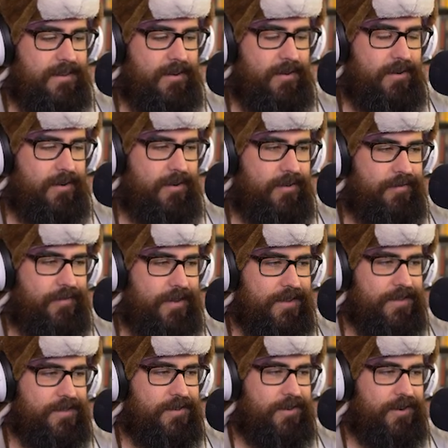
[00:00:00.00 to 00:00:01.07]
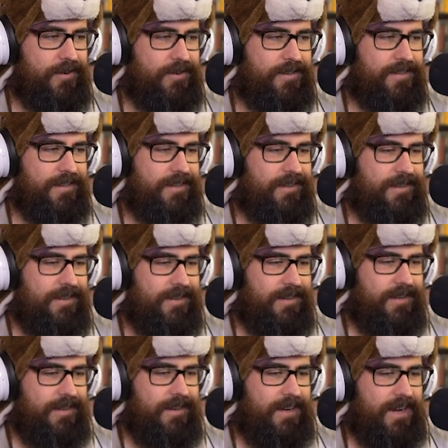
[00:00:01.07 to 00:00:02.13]
Oh, her feelings are hurt.
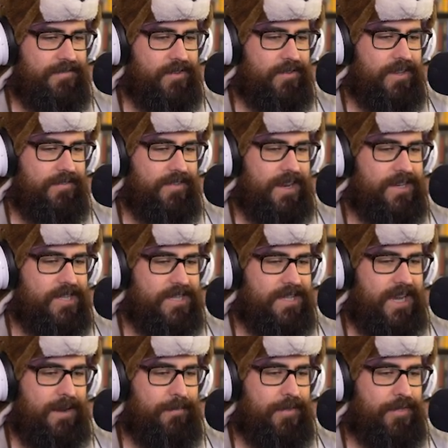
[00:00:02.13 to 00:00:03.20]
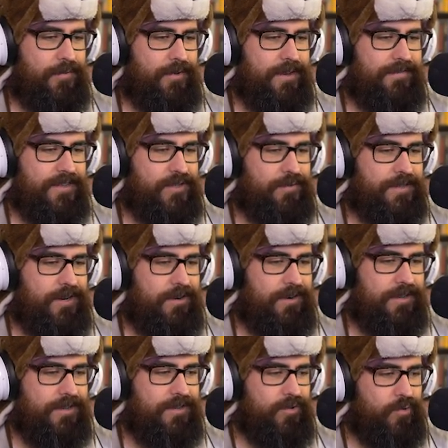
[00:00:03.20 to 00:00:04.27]
After leaving Angie's lab, the three of us returned to the